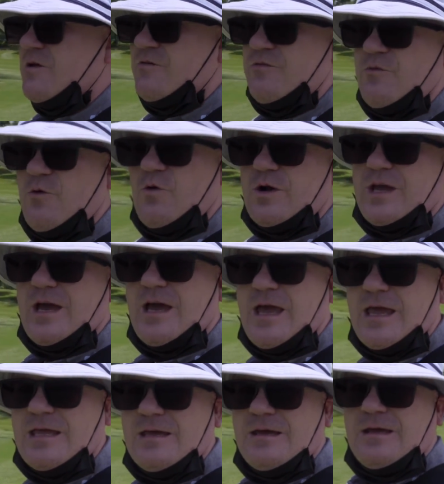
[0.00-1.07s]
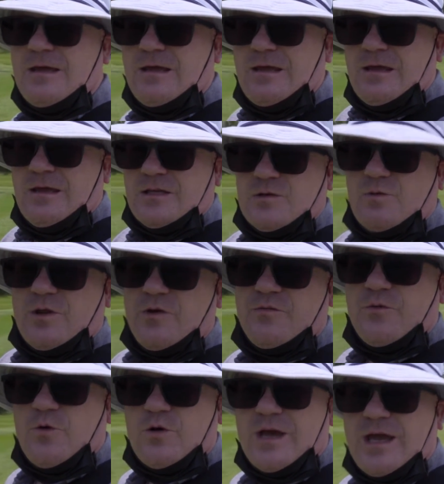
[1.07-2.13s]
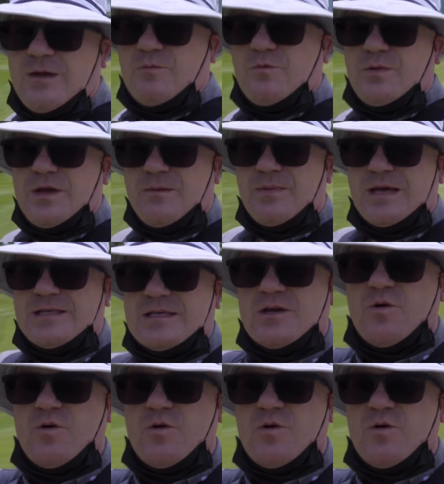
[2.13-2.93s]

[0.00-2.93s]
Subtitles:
4K. So although 4K will be a better